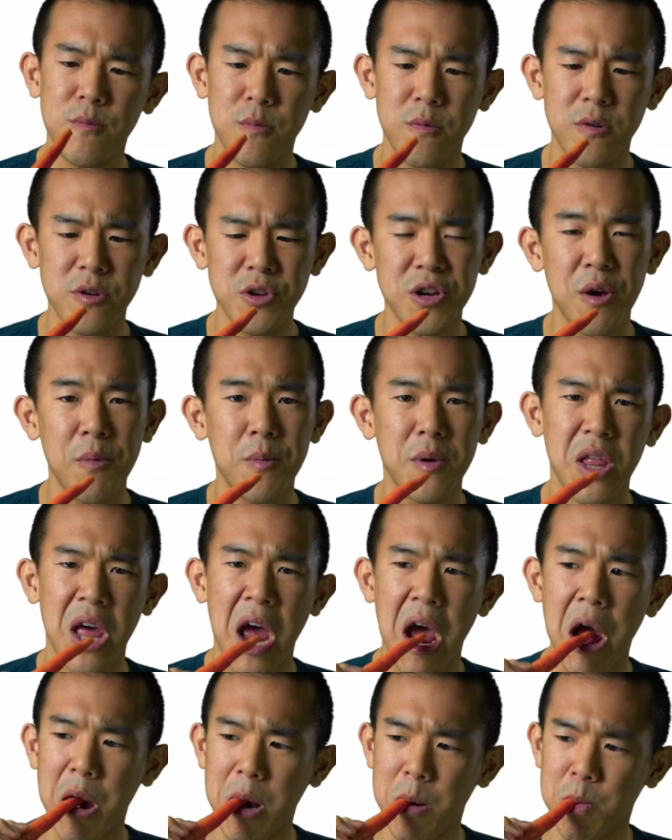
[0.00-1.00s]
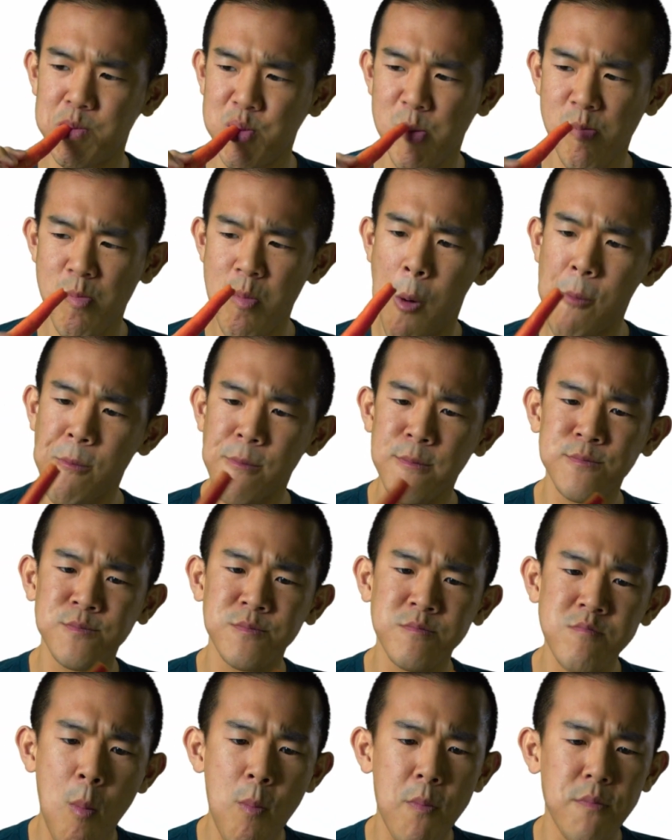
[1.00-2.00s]
What's up with
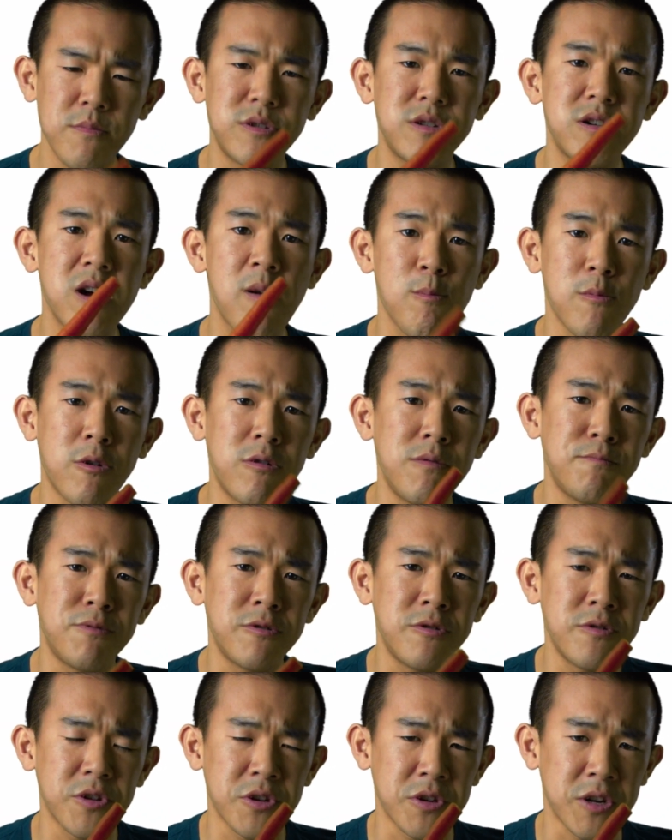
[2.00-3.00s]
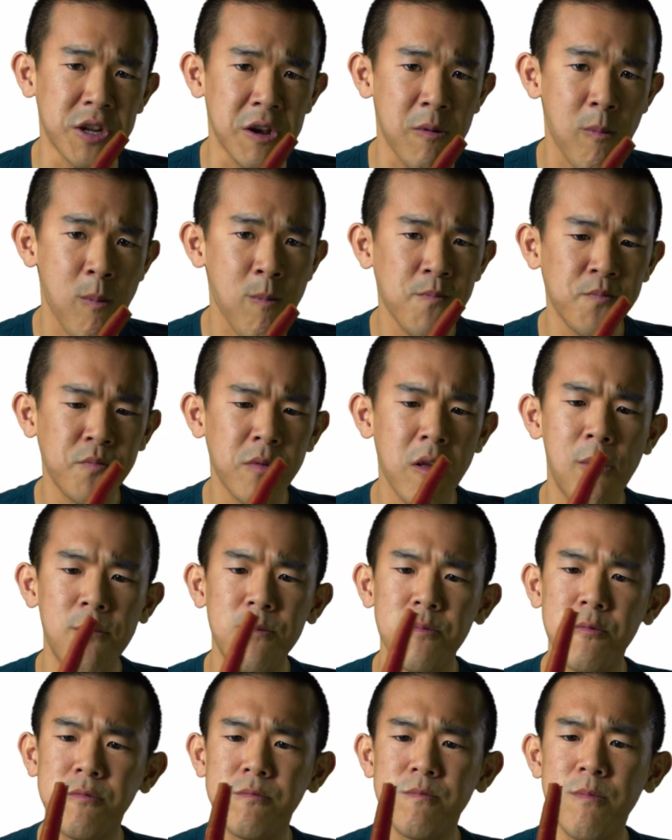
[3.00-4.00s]
that? And more importantly,
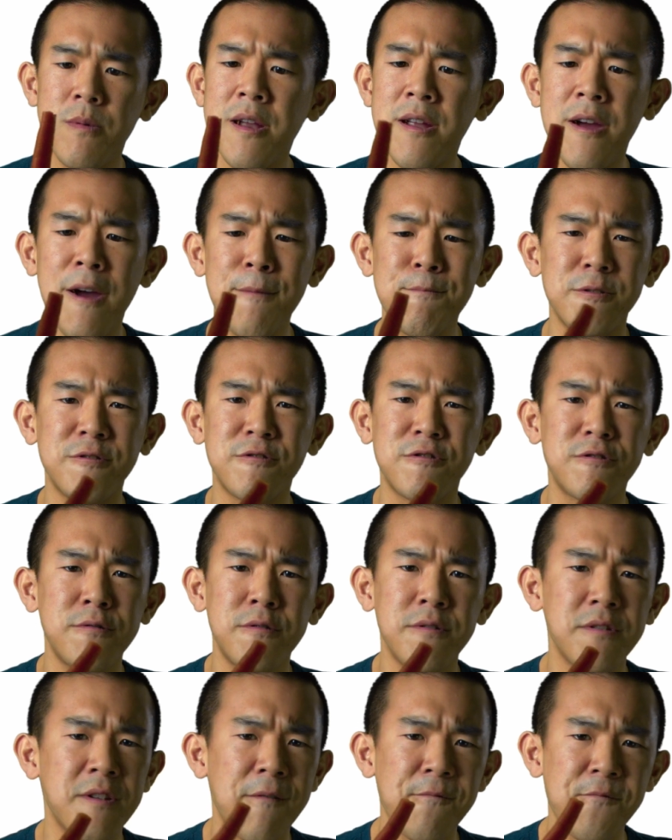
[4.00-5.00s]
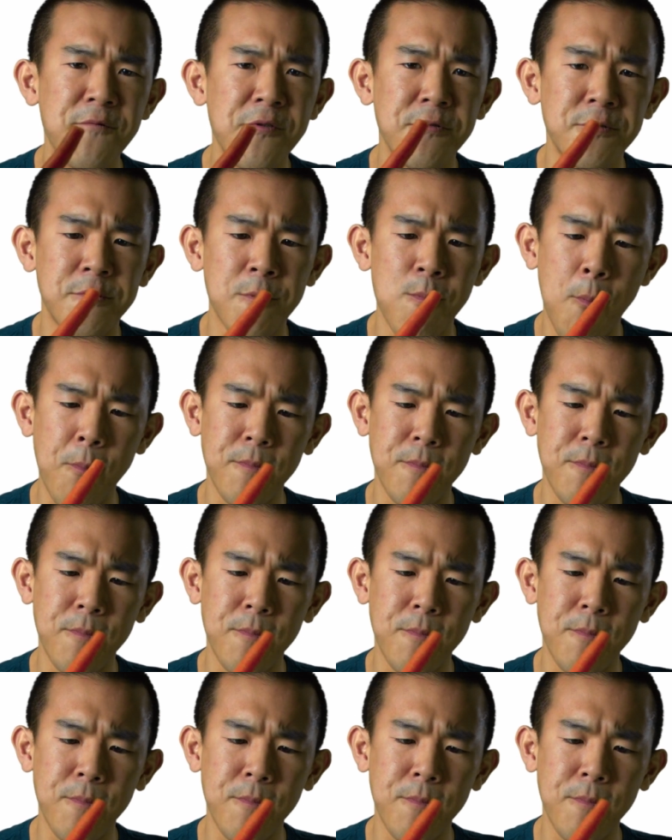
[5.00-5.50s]
what happens to all that food?